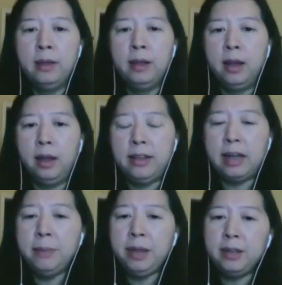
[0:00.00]

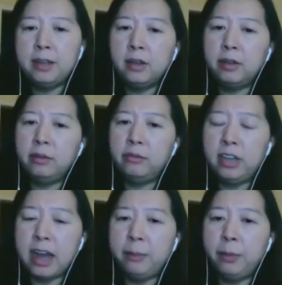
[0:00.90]
That means the
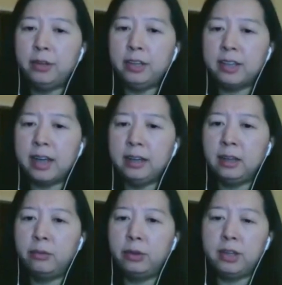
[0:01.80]
chatbot
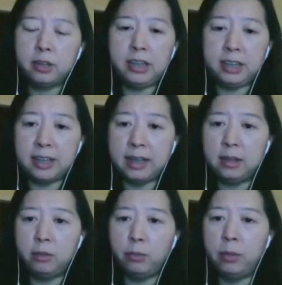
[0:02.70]
designer will just design
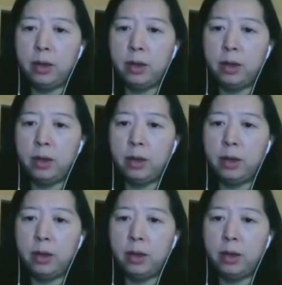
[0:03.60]
the